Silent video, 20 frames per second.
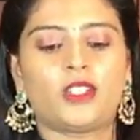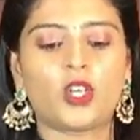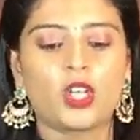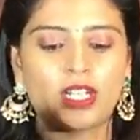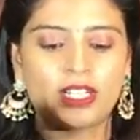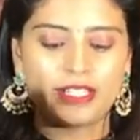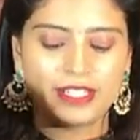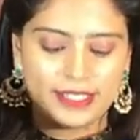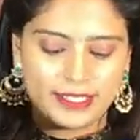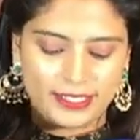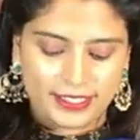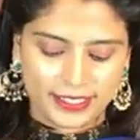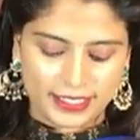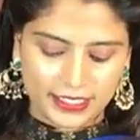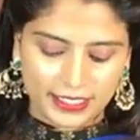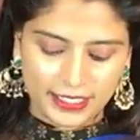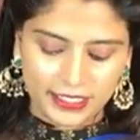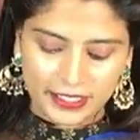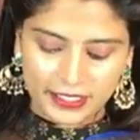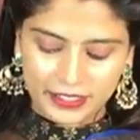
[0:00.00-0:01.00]
contrast
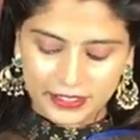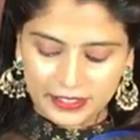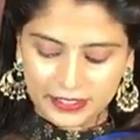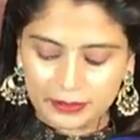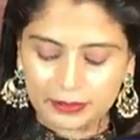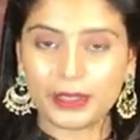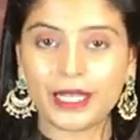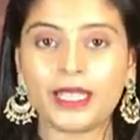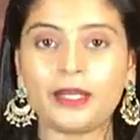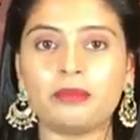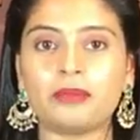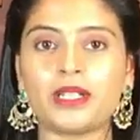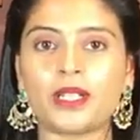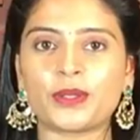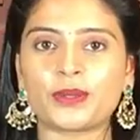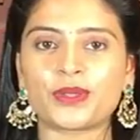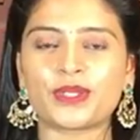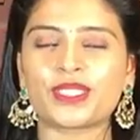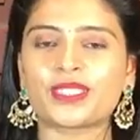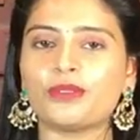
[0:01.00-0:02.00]
color plain
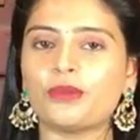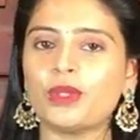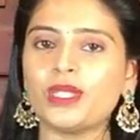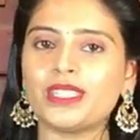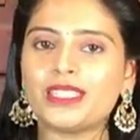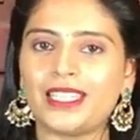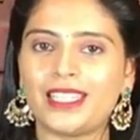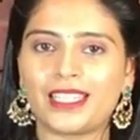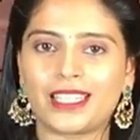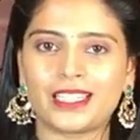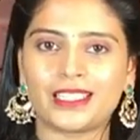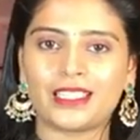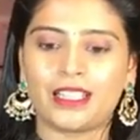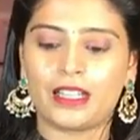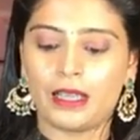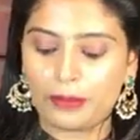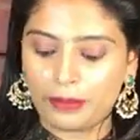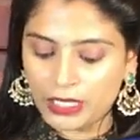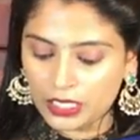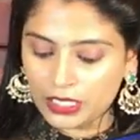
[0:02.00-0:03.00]
blouse with
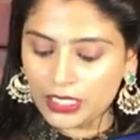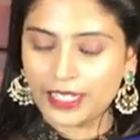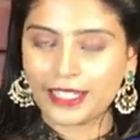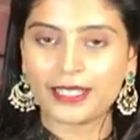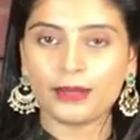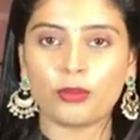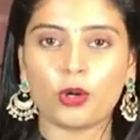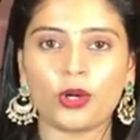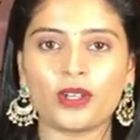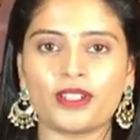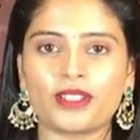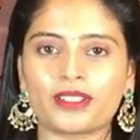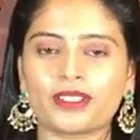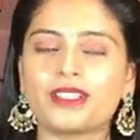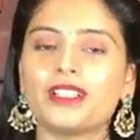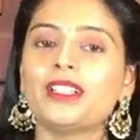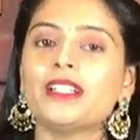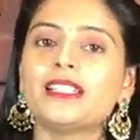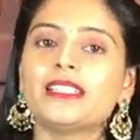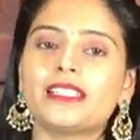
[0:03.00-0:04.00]
Ikkath kaddi border
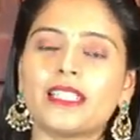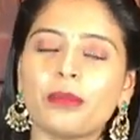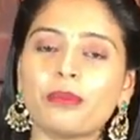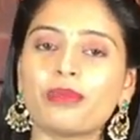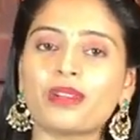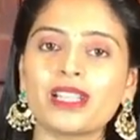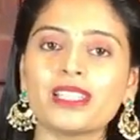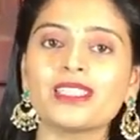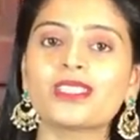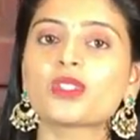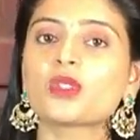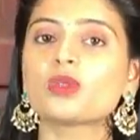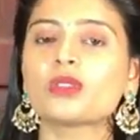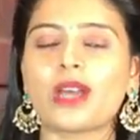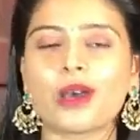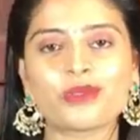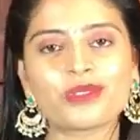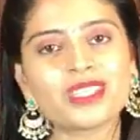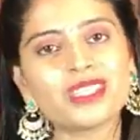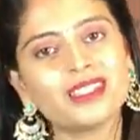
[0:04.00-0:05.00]
same price
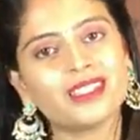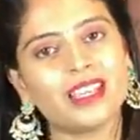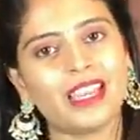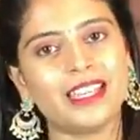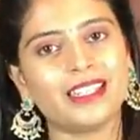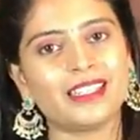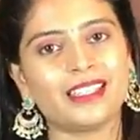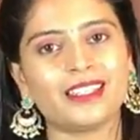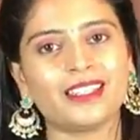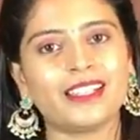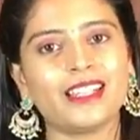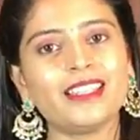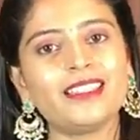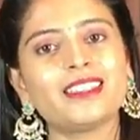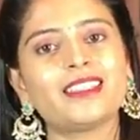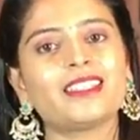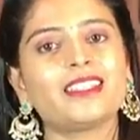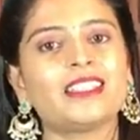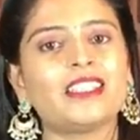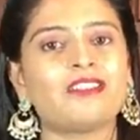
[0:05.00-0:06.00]

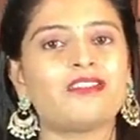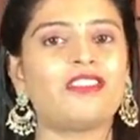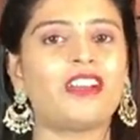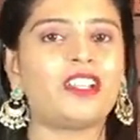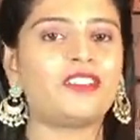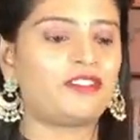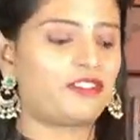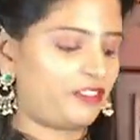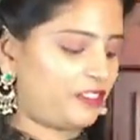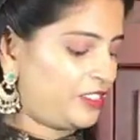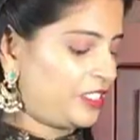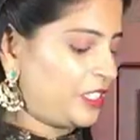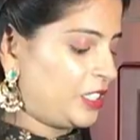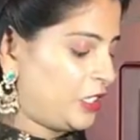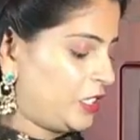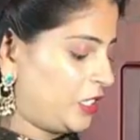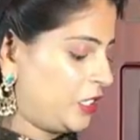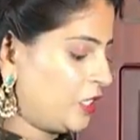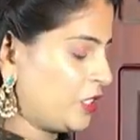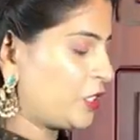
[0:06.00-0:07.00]
2835
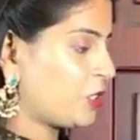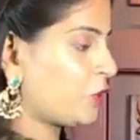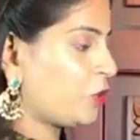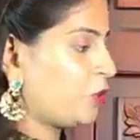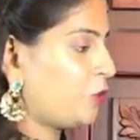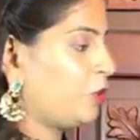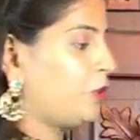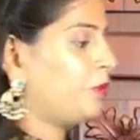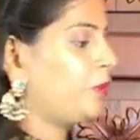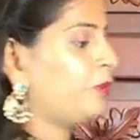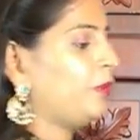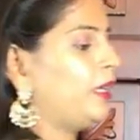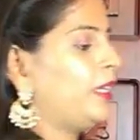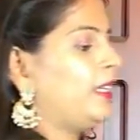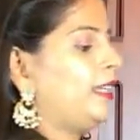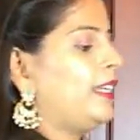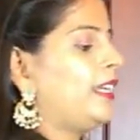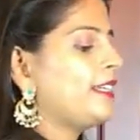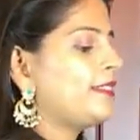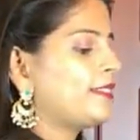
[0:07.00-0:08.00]
so
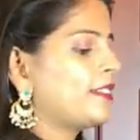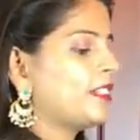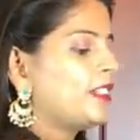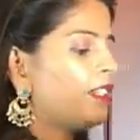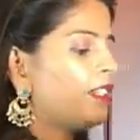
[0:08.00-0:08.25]
mana next